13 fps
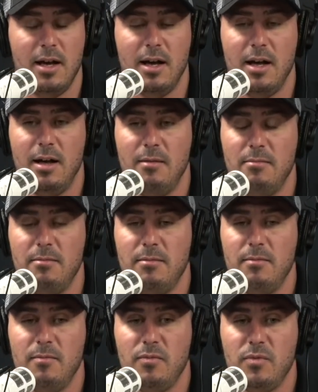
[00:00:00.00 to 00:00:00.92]

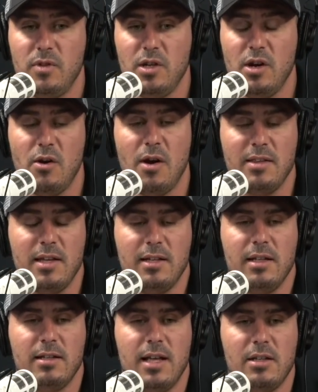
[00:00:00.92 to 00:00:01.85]
I
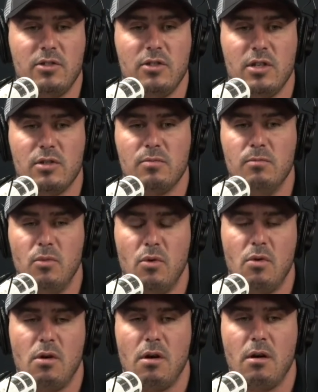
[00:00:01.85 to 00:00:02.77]
think that's just
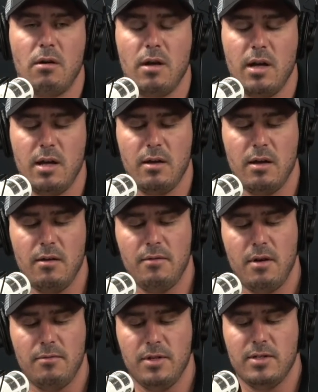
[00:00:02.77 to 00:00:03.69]
more
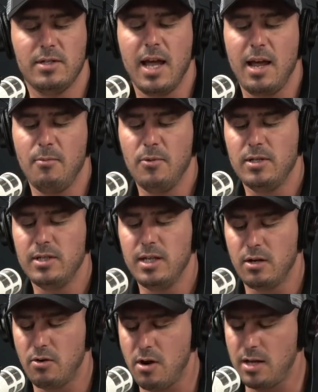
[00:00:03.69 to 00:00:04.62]
of the same we
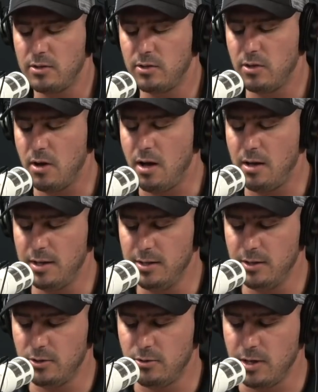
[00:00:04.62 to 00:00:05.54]
see across all
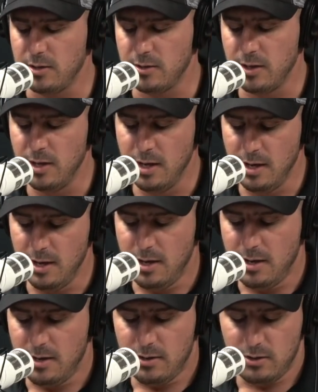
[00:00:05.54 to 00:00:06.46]
industries.
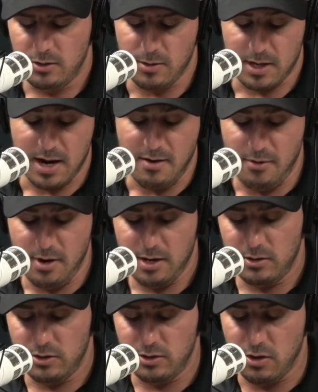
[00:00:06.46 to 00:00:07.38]
So we're
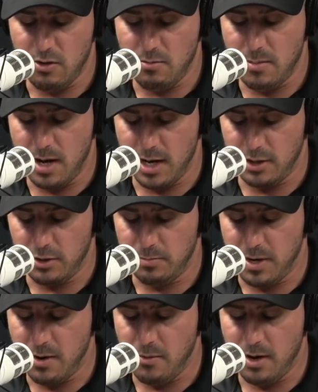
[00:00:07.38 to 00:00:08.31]
covering so
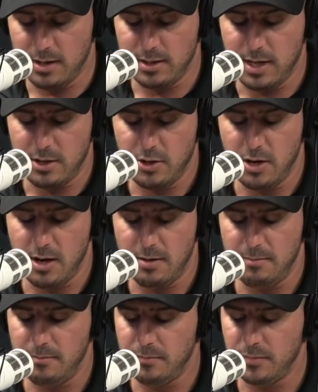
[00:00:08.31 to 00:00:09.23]
much, but I want
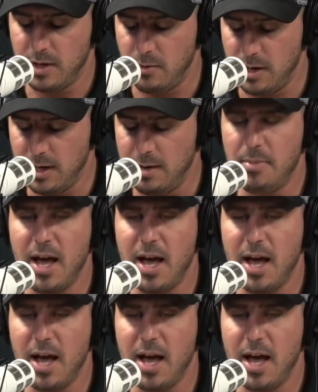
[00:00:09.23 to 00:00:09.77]
to